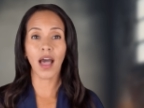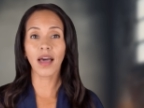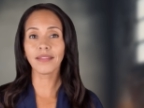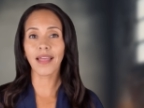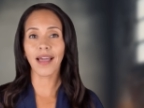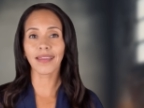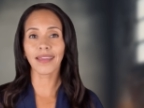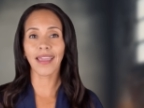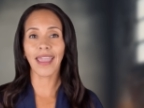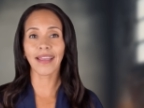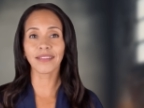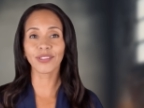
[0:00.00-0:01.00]
unlocking
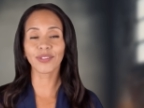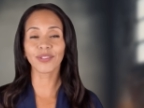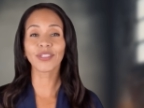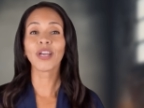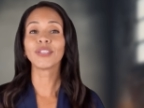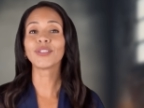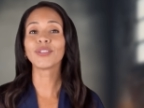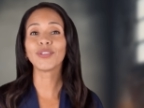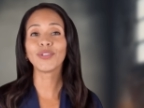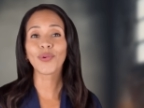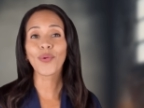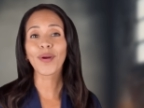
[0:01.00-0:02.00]
answers to
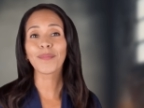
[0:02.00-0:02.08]
your